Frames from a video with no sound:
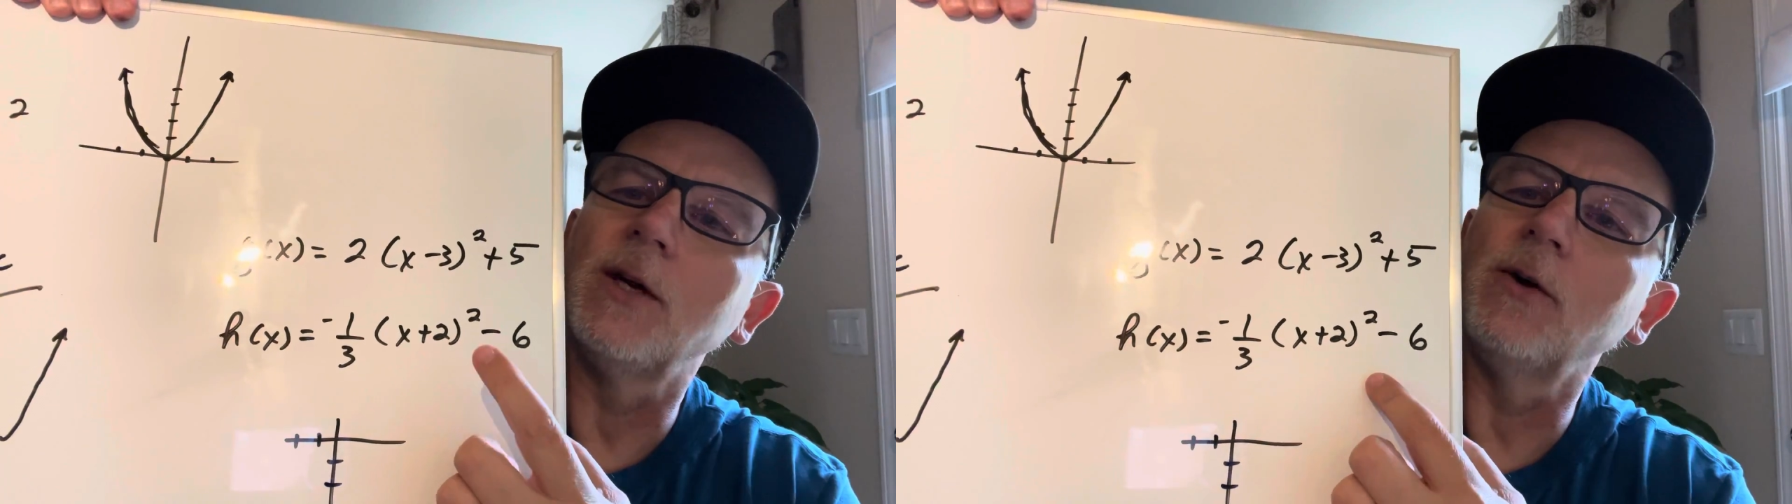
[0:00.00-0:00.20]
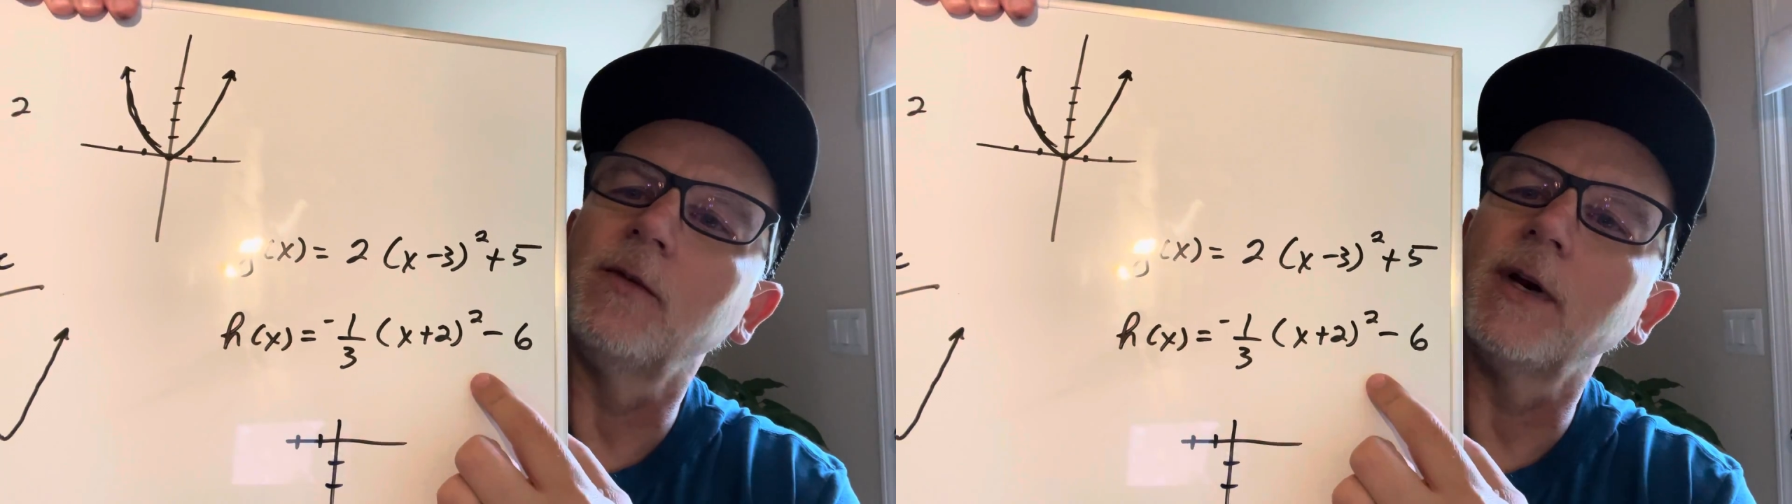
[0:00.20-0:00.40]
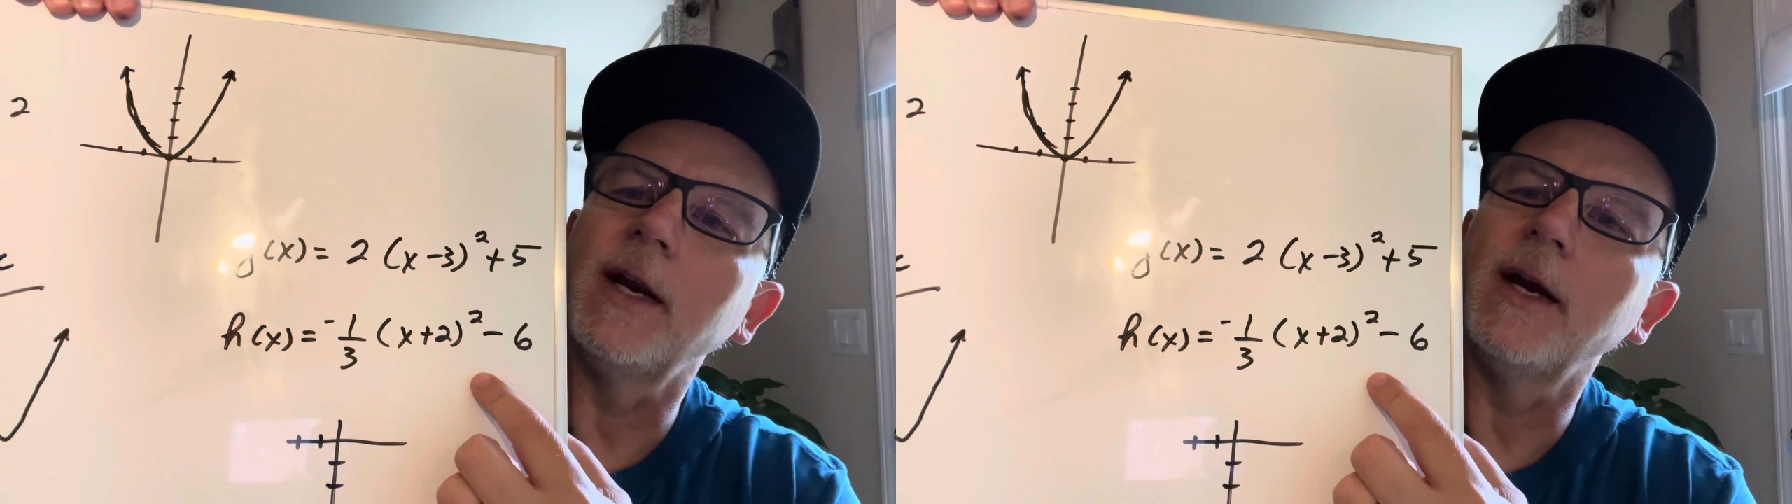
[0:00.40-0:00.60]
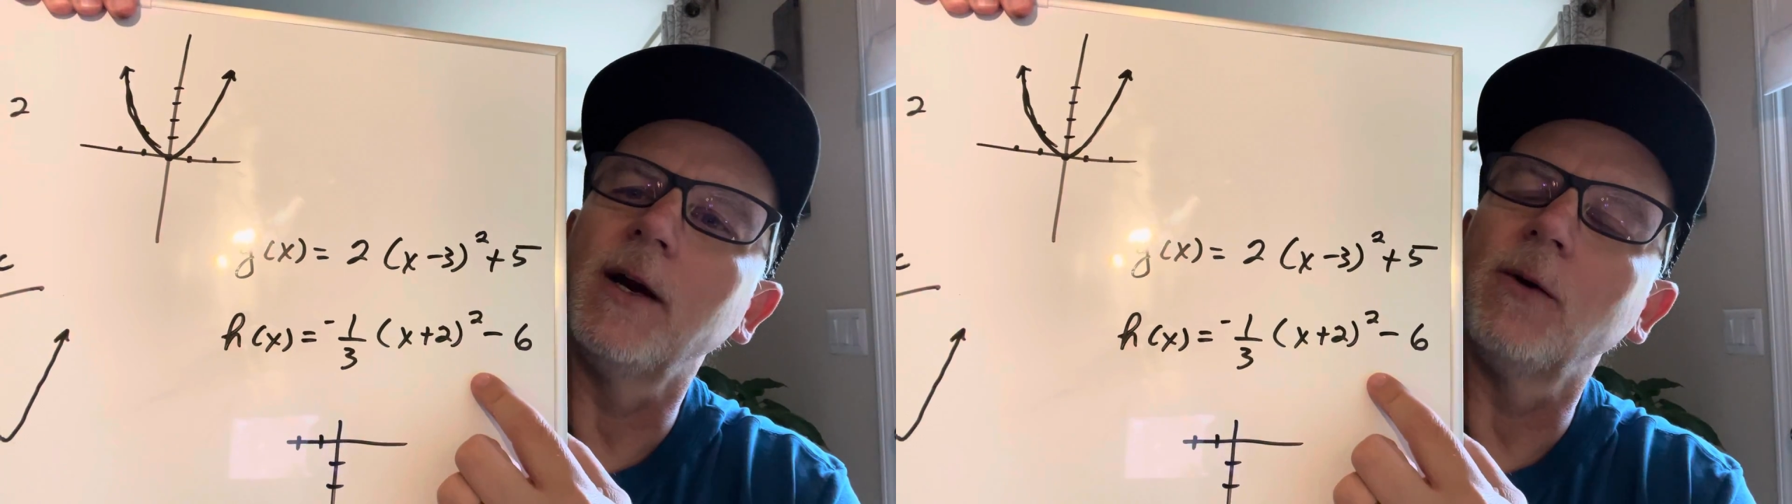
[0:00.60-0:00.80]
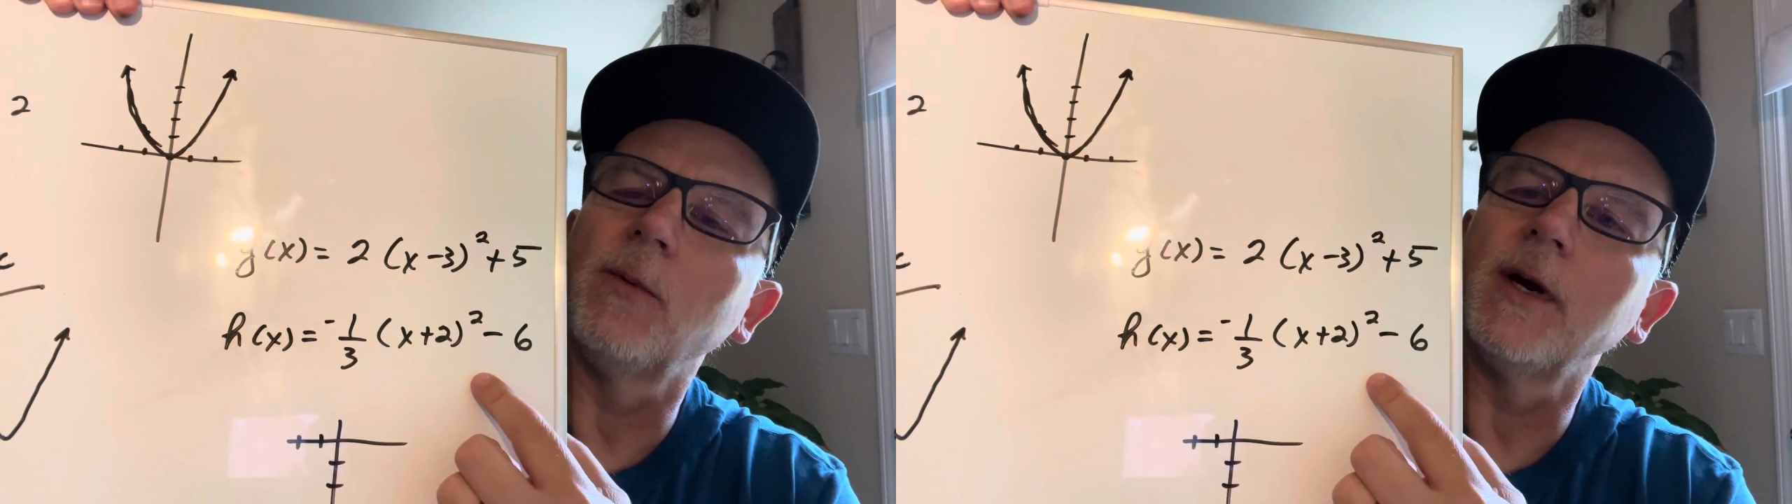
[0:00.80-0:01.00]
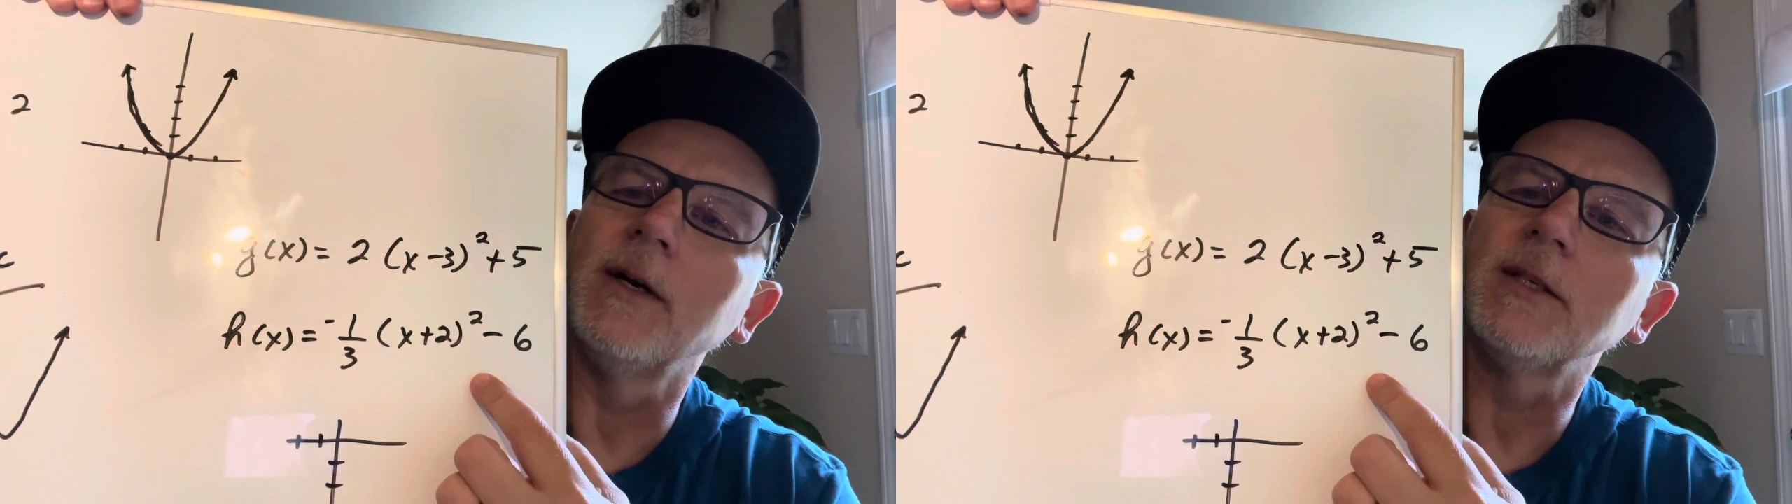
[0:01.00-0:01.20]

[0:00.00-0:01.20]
over here where